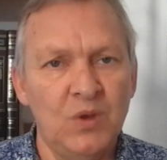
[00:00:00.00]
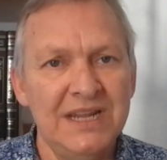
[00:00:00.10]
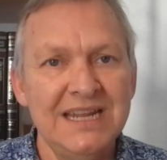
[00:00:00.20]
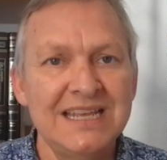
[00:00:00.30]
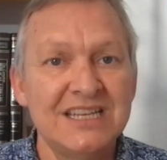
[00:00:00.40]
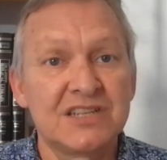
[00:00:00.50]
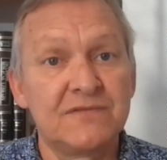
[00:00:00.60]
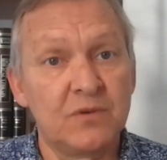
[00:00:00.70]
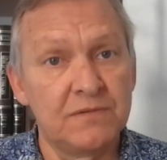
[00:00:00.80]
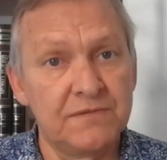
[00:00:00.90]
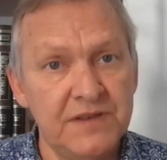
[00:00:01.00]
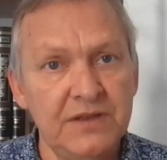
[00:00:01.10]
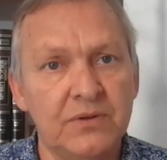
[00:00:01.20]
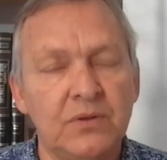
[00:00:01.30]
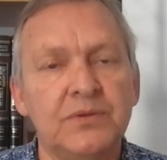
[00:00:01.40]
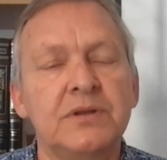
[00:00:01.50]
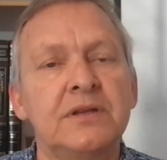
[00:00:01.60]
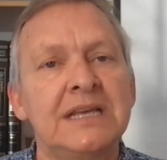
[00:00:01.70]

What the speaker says: when it is fulfilled,